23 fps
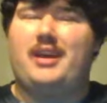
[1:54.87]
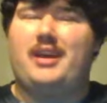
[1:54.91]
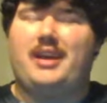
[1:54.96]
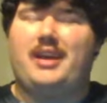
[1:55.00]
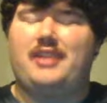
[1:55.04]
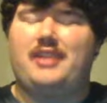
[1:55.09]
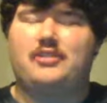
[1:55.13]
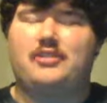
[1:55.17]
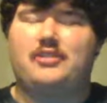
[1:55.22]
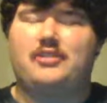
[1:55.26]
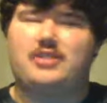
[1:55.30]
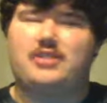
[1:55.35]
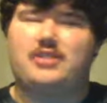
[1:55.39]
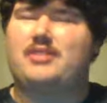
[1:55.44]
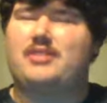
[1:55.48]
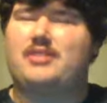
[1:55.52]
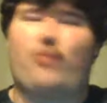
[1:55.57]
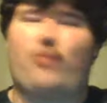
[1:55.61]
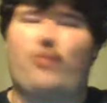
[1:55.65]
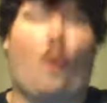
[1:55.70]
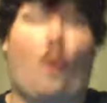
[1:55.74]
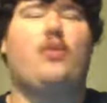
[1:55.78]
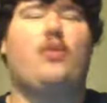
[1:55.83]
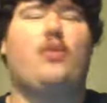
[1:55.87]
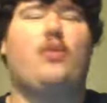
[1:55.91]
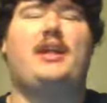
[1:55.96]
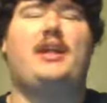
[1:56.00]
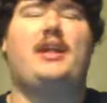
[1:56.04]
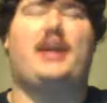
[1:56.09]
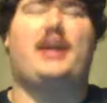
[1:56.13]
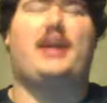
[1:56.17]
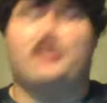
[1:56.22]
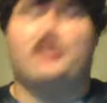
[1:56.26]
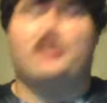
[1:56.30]
and you're just
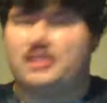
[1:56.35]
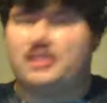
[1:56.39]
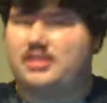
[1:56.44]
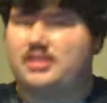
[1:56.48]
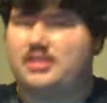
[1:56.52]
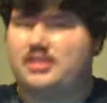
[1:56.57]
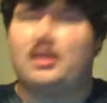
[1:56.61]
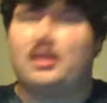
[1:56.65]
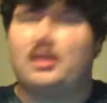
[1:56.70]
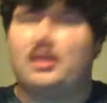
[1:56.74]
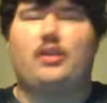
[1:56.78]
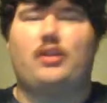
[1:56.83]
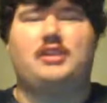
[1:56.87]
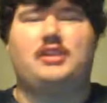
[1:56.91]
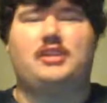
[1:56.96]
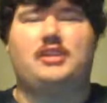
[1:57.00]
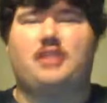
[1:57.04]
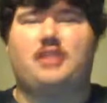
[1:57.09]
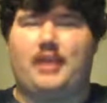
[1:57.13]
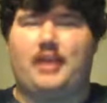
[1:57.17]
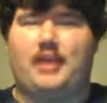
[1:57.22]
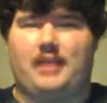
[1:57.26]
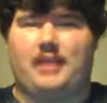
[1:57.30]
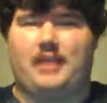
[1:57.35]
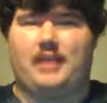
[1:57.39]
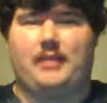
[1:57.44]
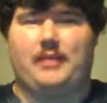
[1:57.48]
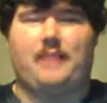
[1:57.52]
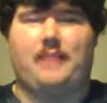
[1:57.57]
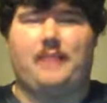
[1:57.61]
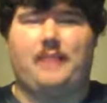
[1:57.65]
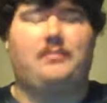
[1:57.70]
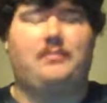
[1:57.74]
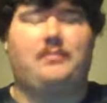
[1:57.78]
rolling and just slowly starting eBay,